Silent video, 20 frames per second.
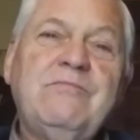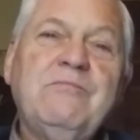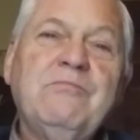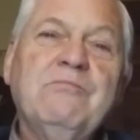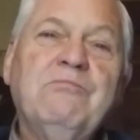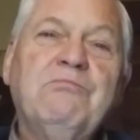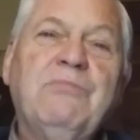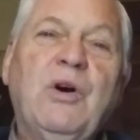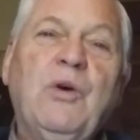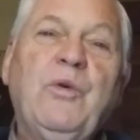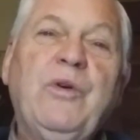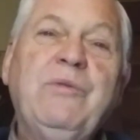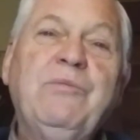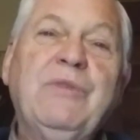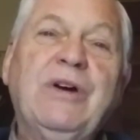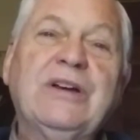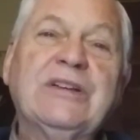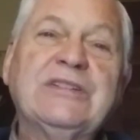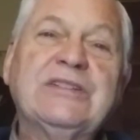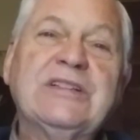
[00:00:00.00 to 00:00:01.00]
but we
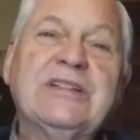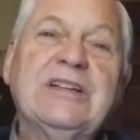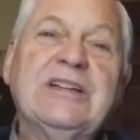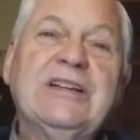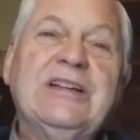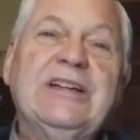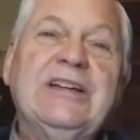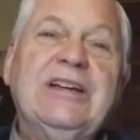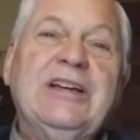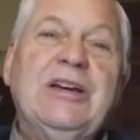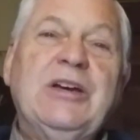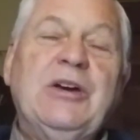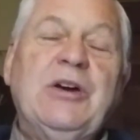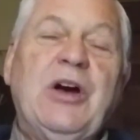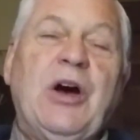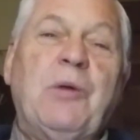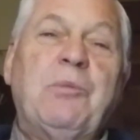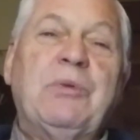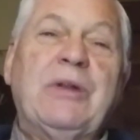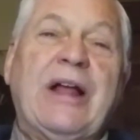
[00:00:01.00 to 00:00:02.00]
must
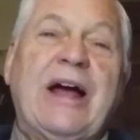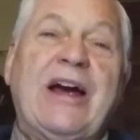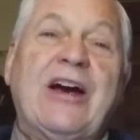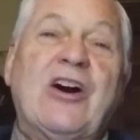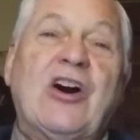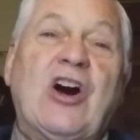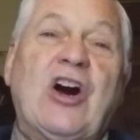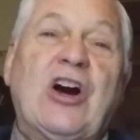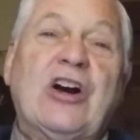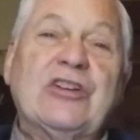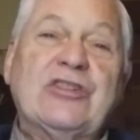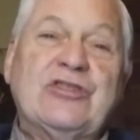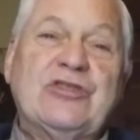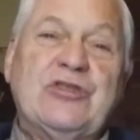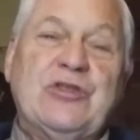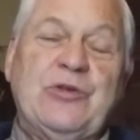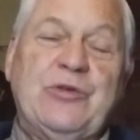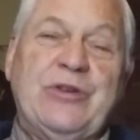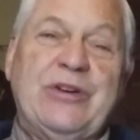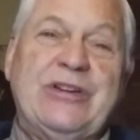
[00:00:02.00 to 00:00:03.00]
apply our hearts
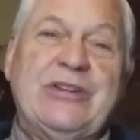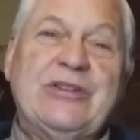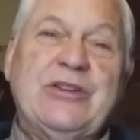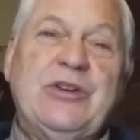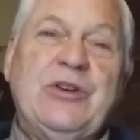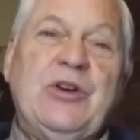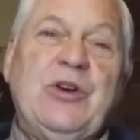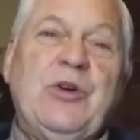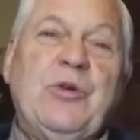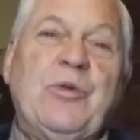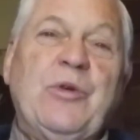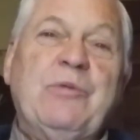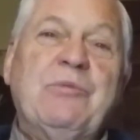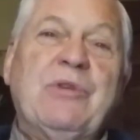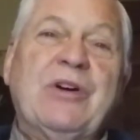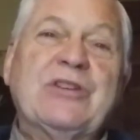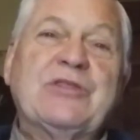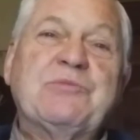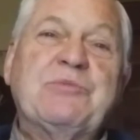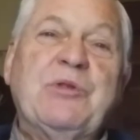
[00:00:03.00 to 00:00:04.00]
to it. We
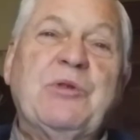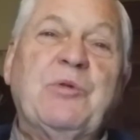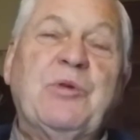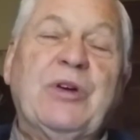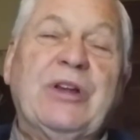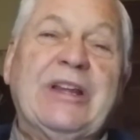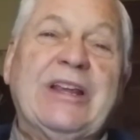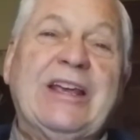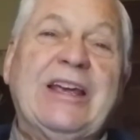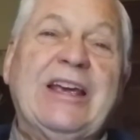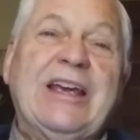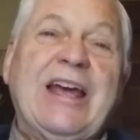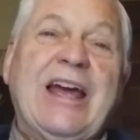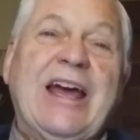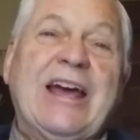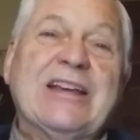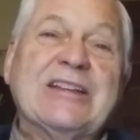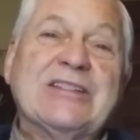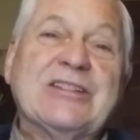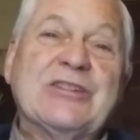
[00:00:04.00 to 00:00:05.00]
must be willing,
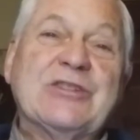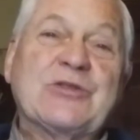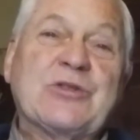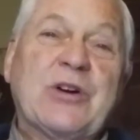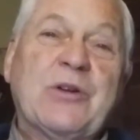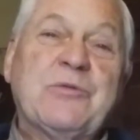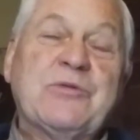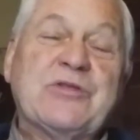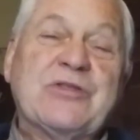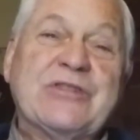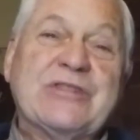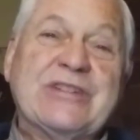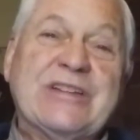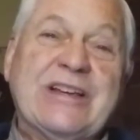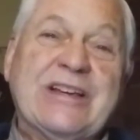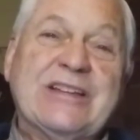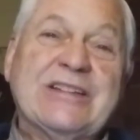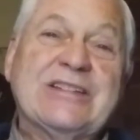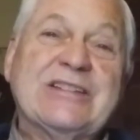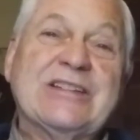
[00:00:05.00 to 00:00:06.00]
as the scripture
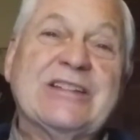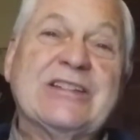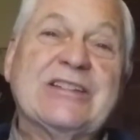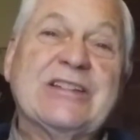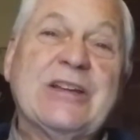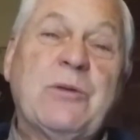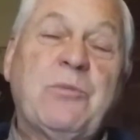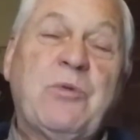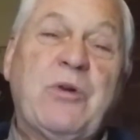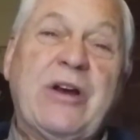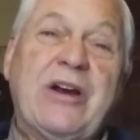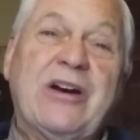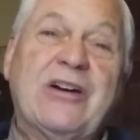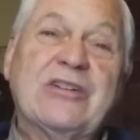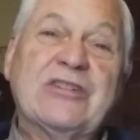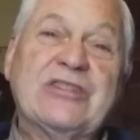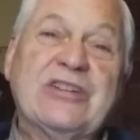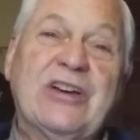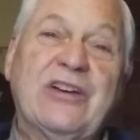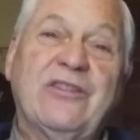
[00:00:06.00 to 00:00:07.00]
says, to separate
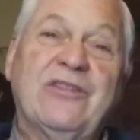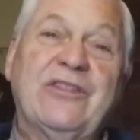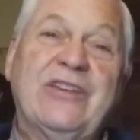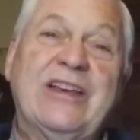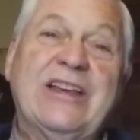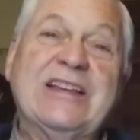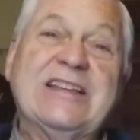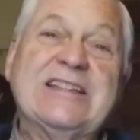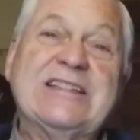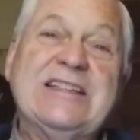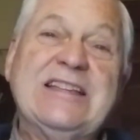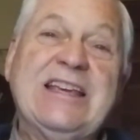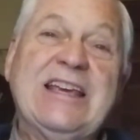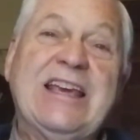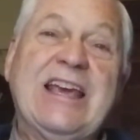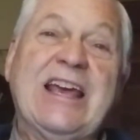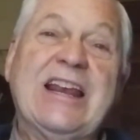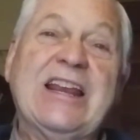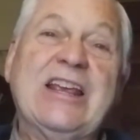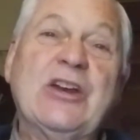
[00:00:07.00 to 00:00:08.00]
ourselves and seek
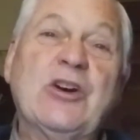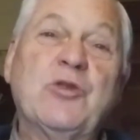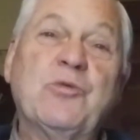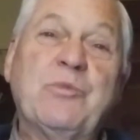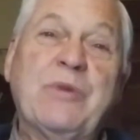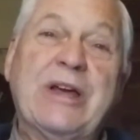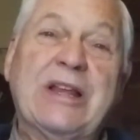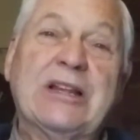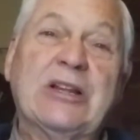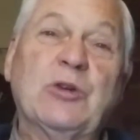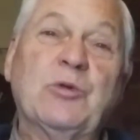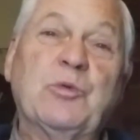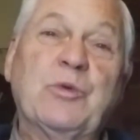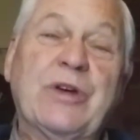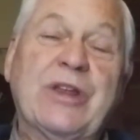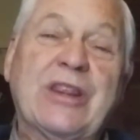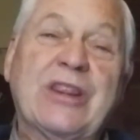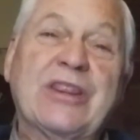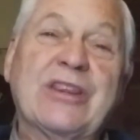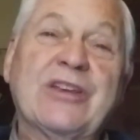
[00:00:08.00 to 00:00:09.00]
and intermeddle
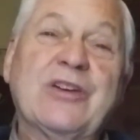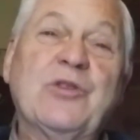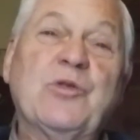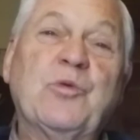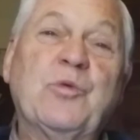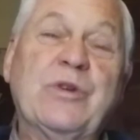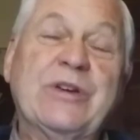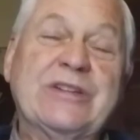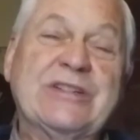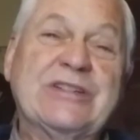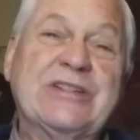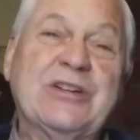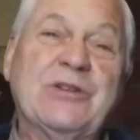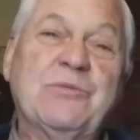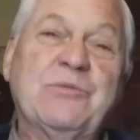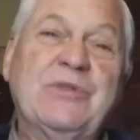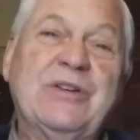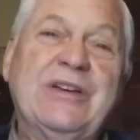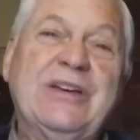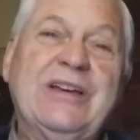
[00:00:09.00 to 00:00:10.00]
with wisdom,
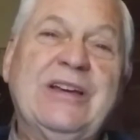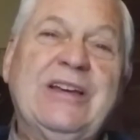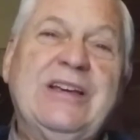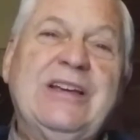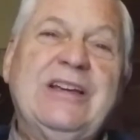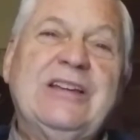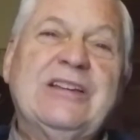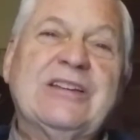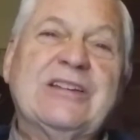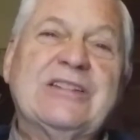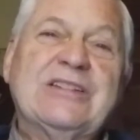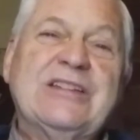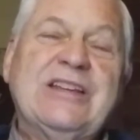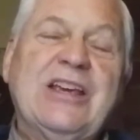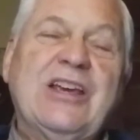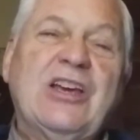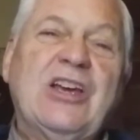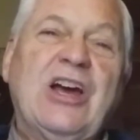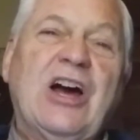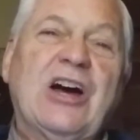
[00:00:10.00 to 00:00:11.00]
to
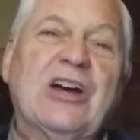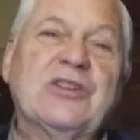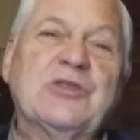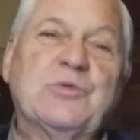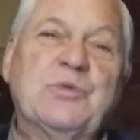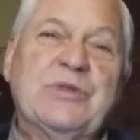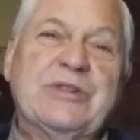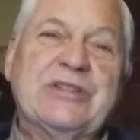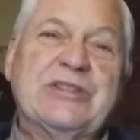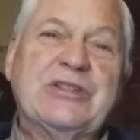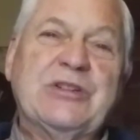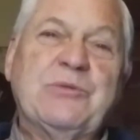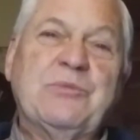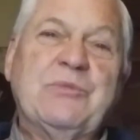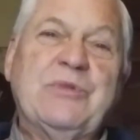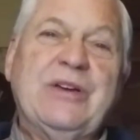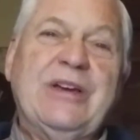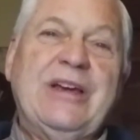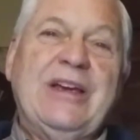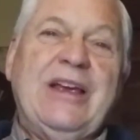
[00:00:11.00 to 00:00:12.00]
seek God's
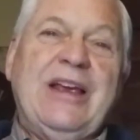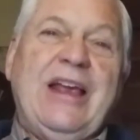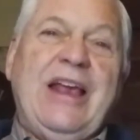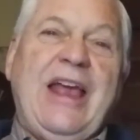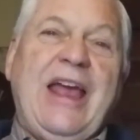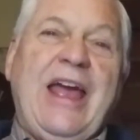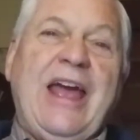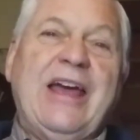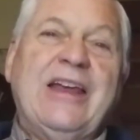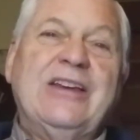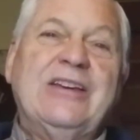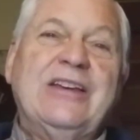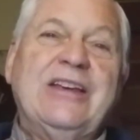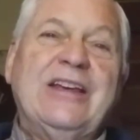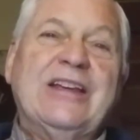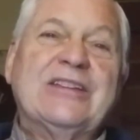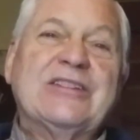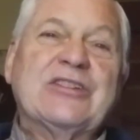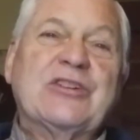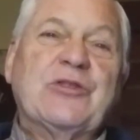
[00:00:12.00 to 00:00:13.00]
wisdom. And
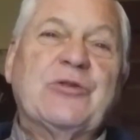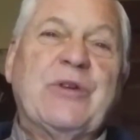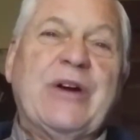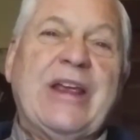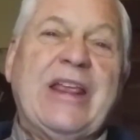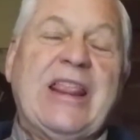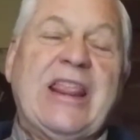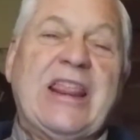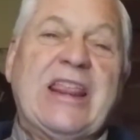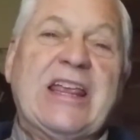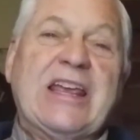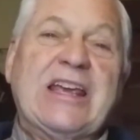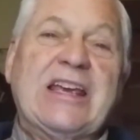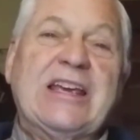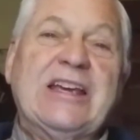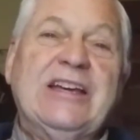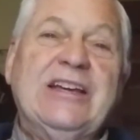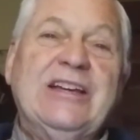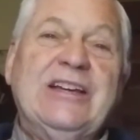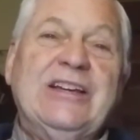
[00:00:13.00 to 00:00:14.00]
it's a great
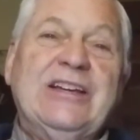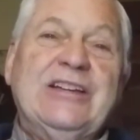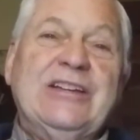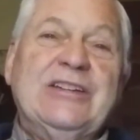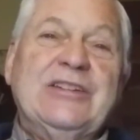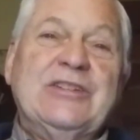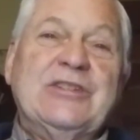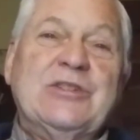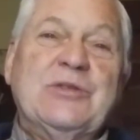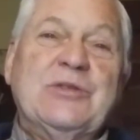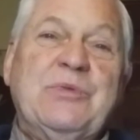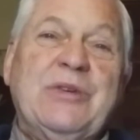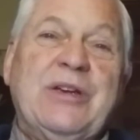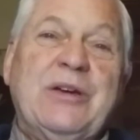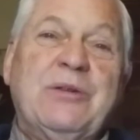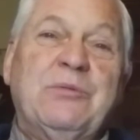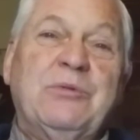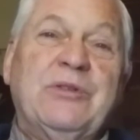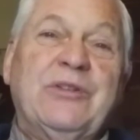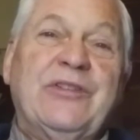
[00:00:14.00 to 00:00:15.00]
thing to
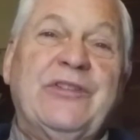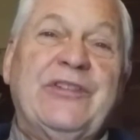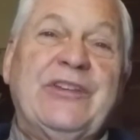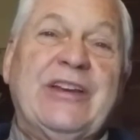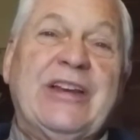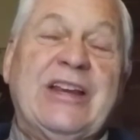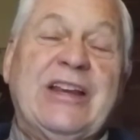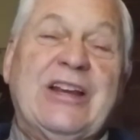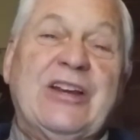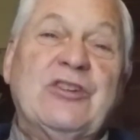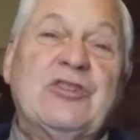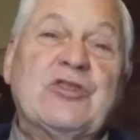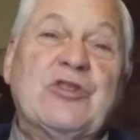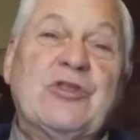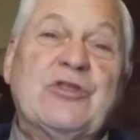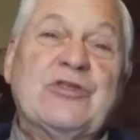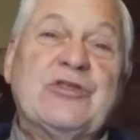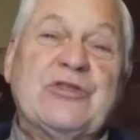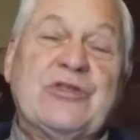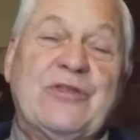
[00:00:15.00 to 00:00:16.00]
able to sit in a
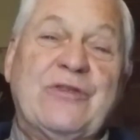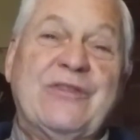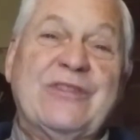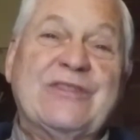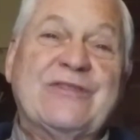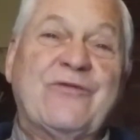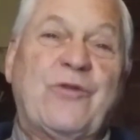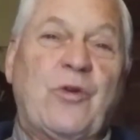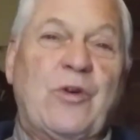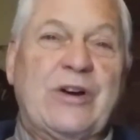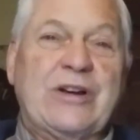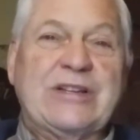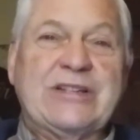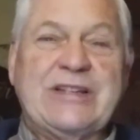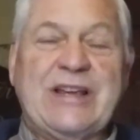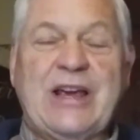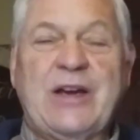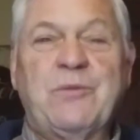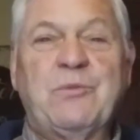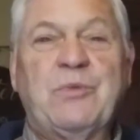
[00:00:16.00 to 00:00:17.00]
church service, for
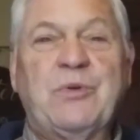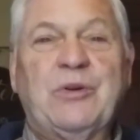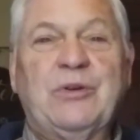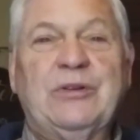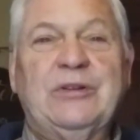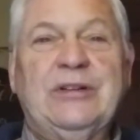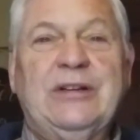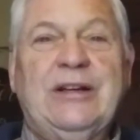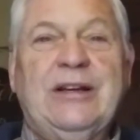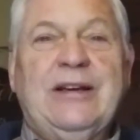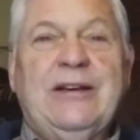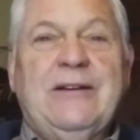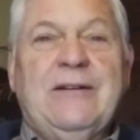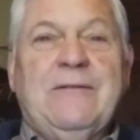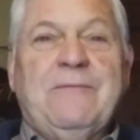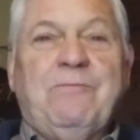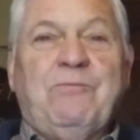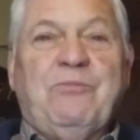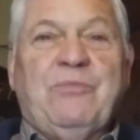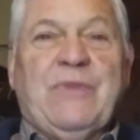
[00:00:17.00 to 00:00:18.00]
example,
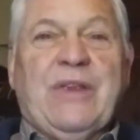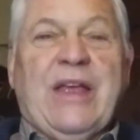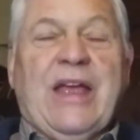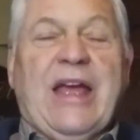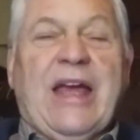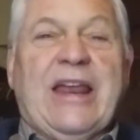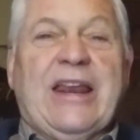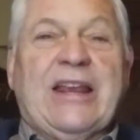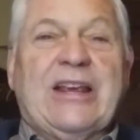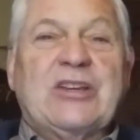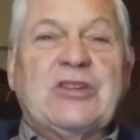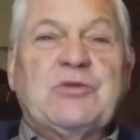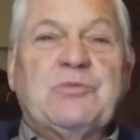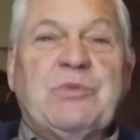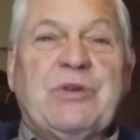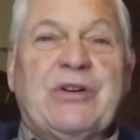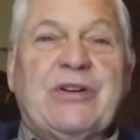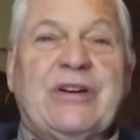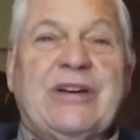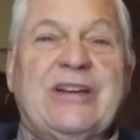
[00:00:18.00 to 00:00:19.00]
and
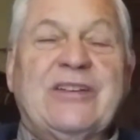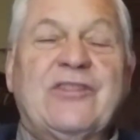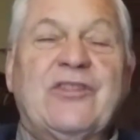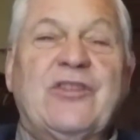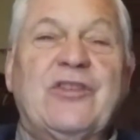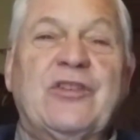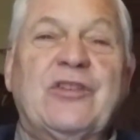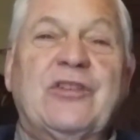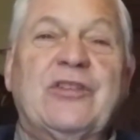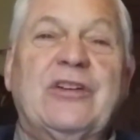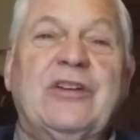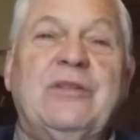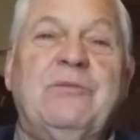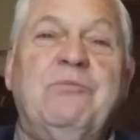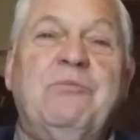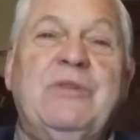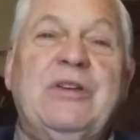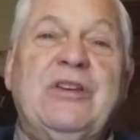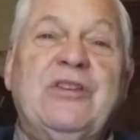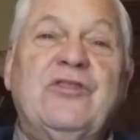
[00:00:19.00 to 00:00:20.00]
experience the
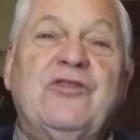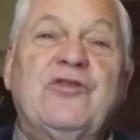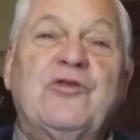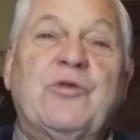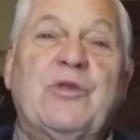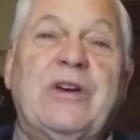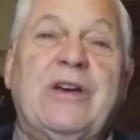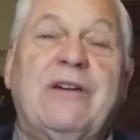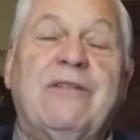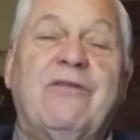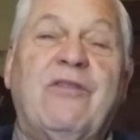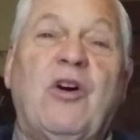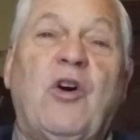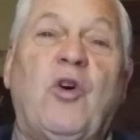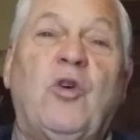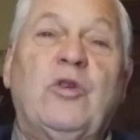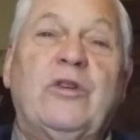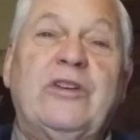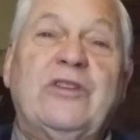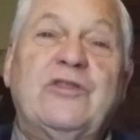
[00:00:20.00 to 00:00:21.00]
ministry of the
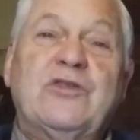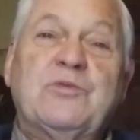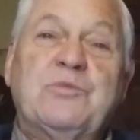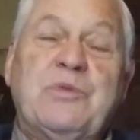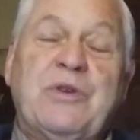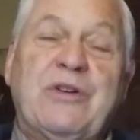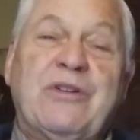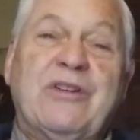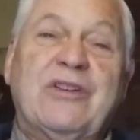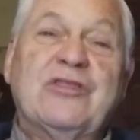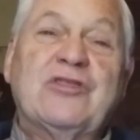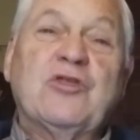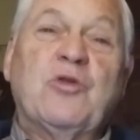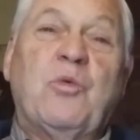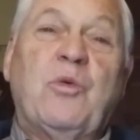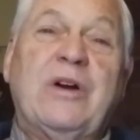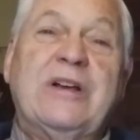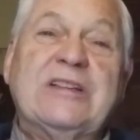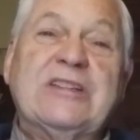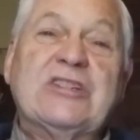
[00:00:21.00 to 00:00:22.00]
Holy Spirit to
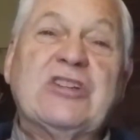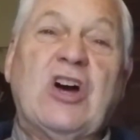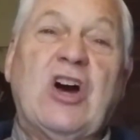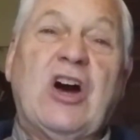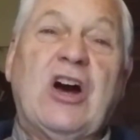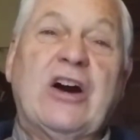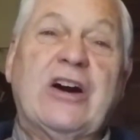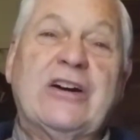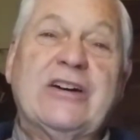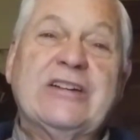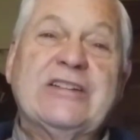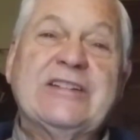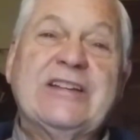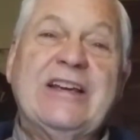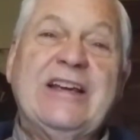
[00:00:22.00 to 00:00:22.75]
one's heart.